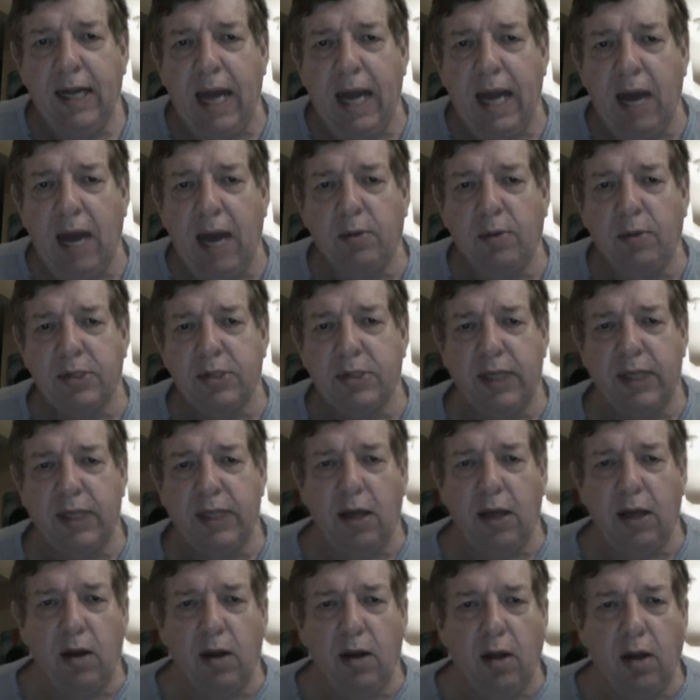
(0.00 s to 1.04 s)
I will see
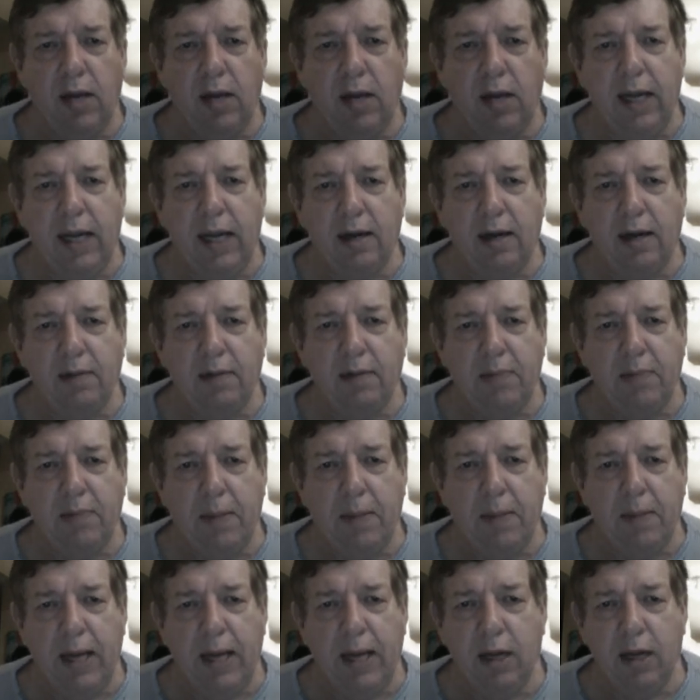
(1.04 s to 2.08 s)
y'all all later. Bye
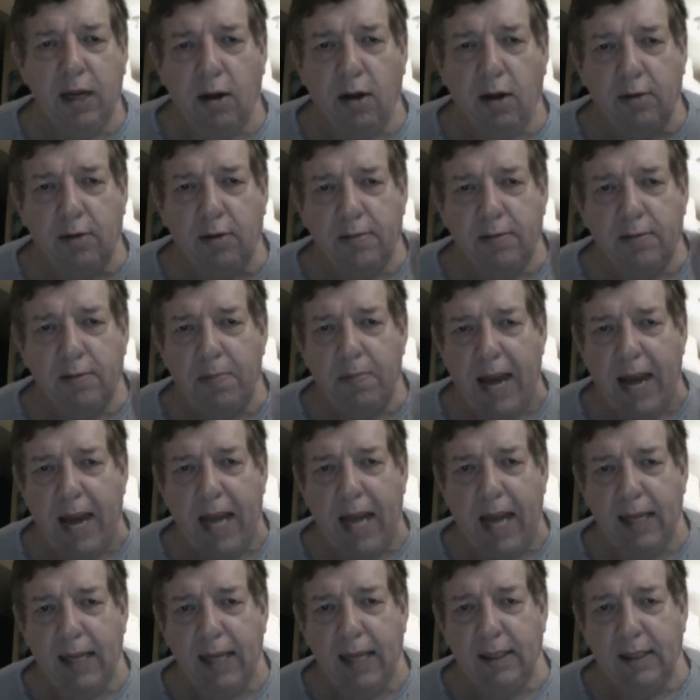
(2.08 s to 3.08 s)
bye, y'all. Bye.